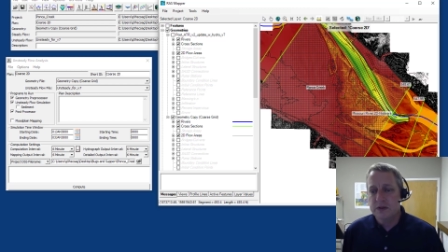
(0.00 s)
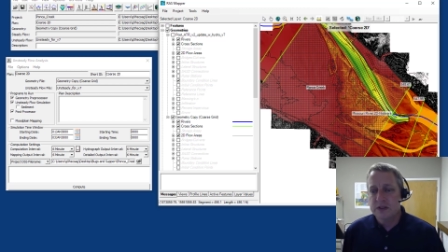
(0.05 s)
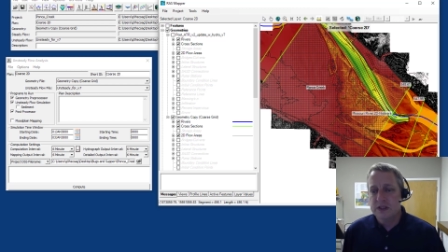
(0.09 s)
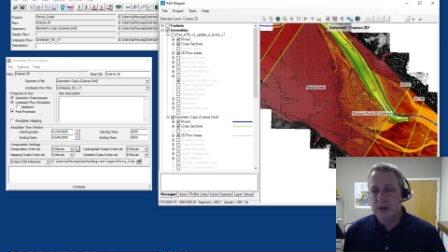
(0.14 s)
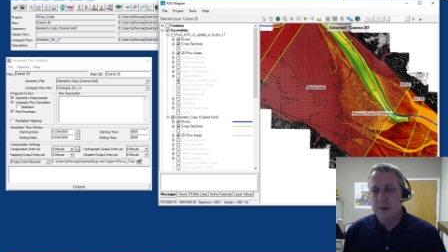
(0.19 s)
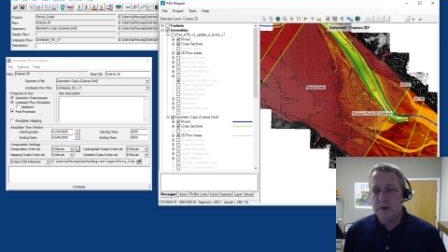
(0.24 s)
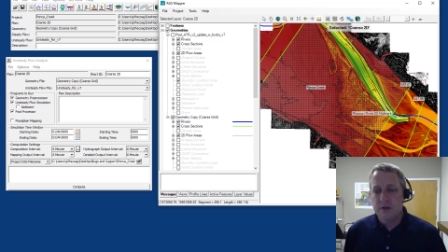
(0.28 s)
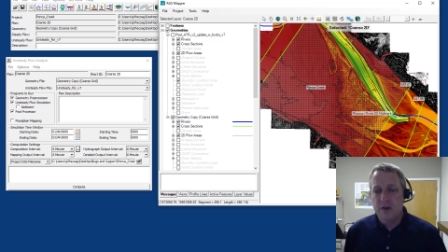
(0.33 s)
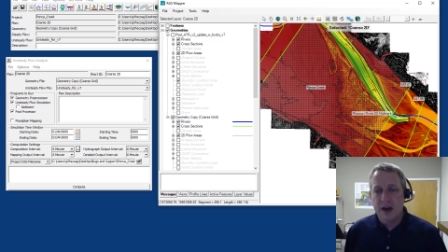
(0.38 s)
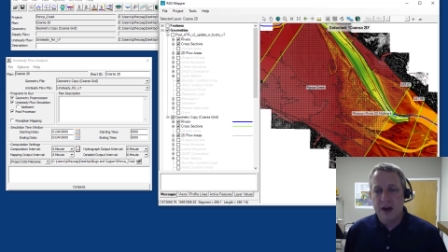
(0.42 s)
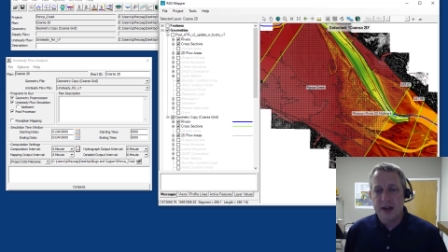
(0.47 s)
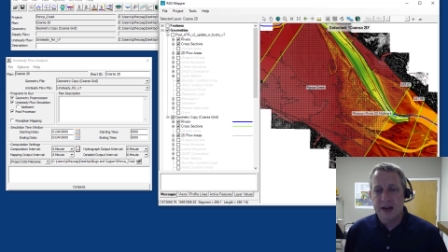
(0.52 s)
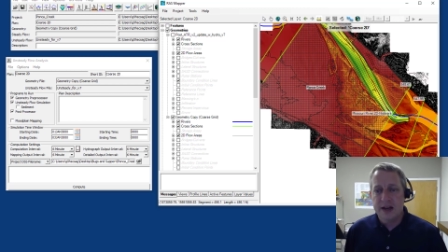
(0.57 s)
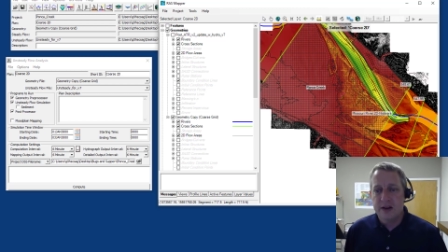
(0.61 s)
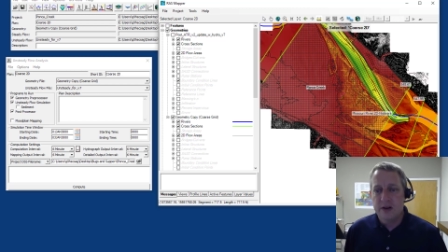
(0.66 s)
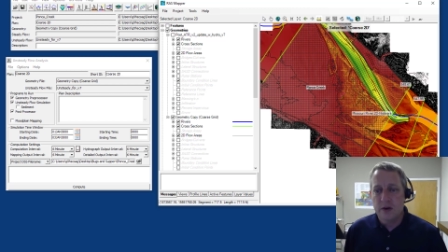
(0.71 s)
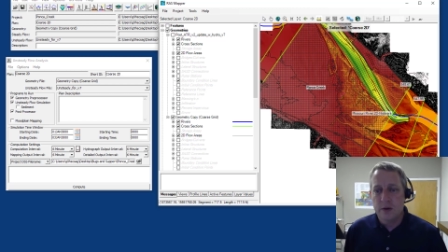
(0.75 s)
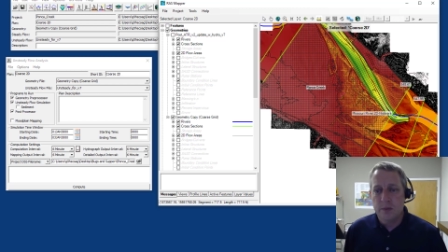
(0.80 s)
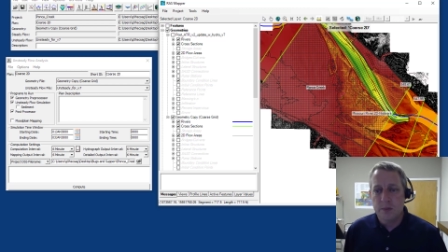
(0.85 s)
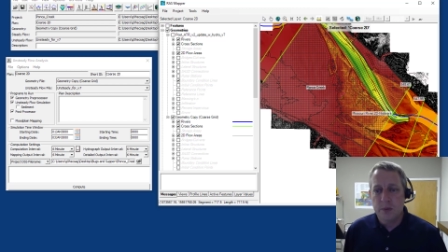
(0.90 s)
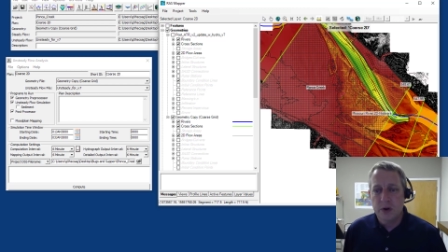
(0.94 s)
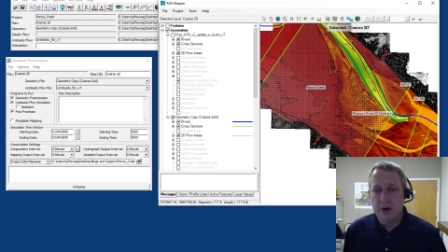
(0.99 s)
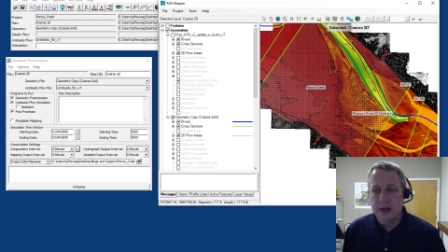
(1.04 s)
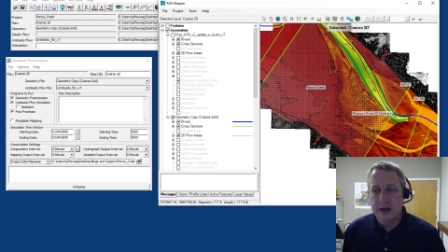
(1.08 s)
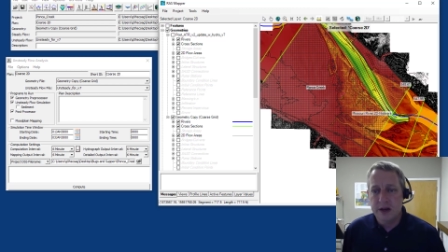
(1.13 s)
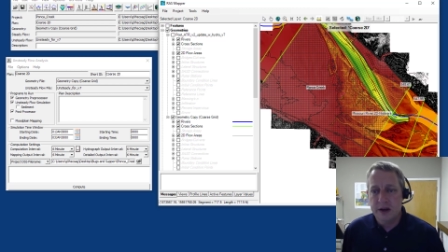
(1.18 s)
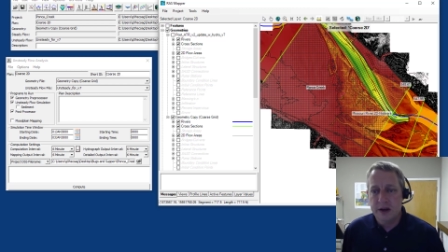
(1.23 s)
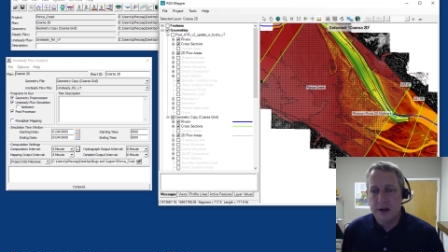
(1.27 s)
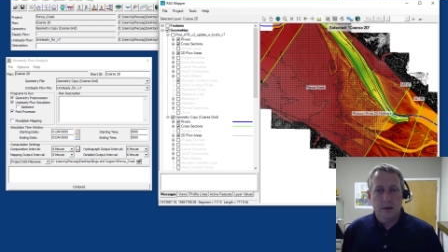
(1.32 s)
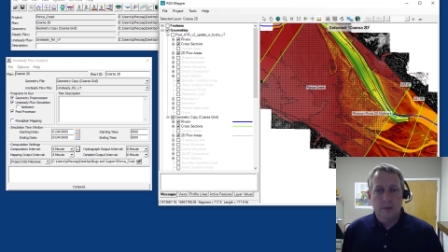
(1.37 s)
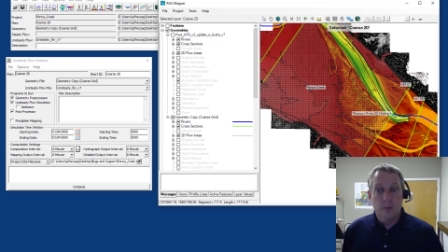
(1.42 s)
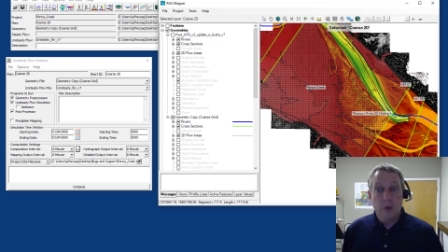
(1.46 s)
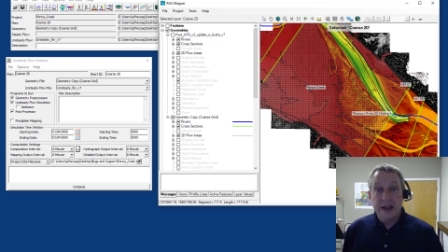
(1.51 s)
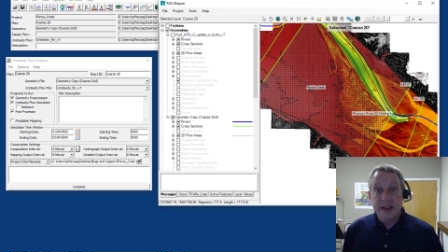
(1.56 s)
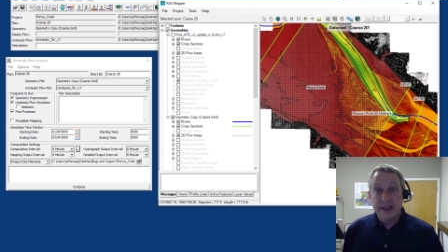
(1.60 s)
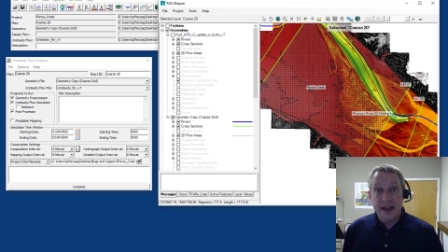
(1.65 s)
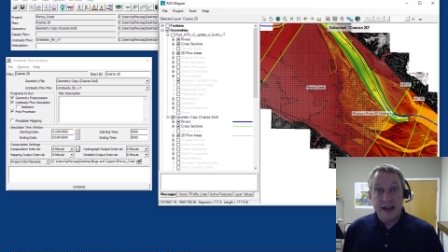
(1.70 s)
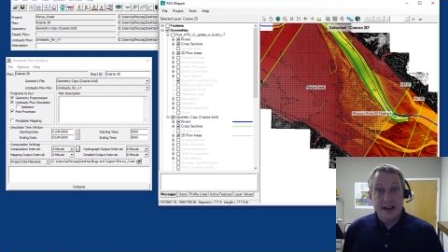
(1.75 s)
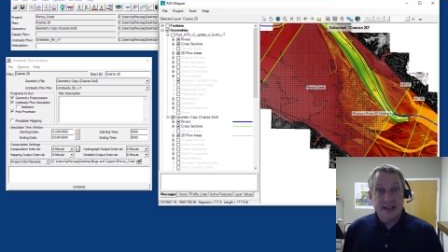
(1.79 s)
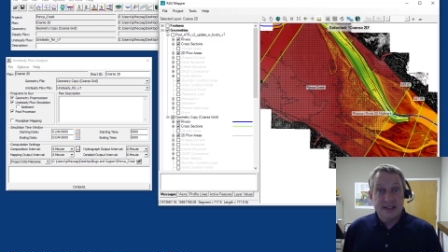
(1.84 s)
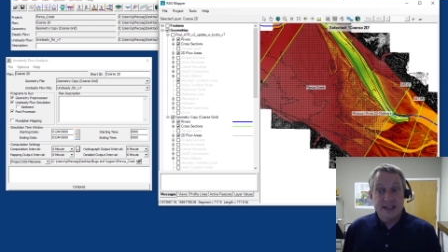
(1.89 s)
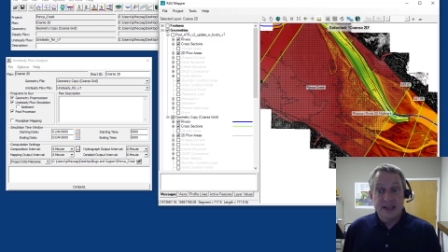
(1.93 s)
subdivided or put in break
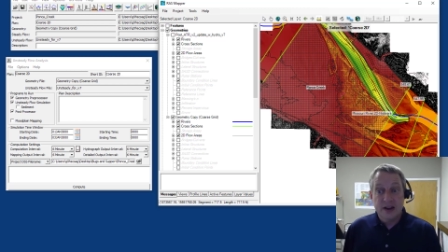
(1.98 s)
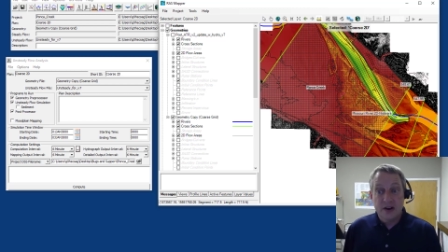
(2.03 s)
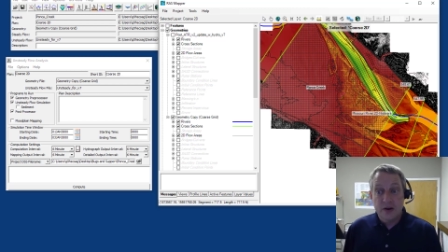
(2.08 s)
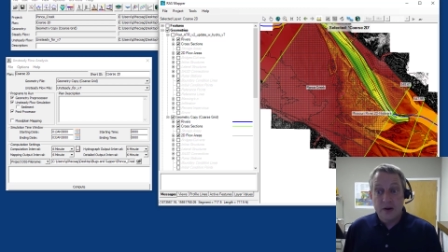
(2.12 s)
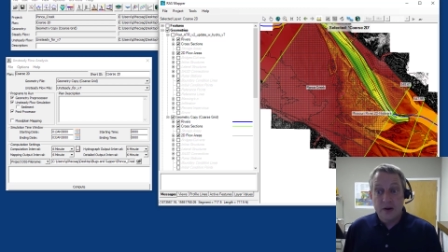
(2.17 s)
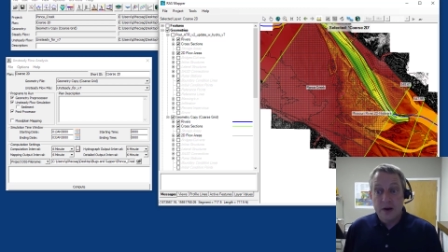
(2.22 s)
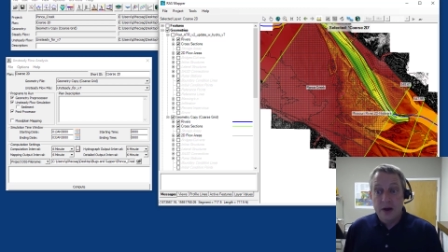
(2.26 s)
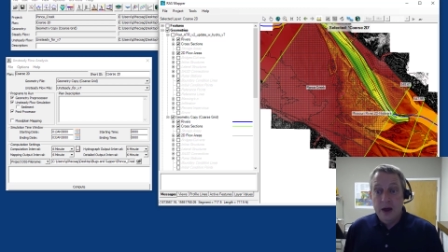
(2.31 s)
lines here.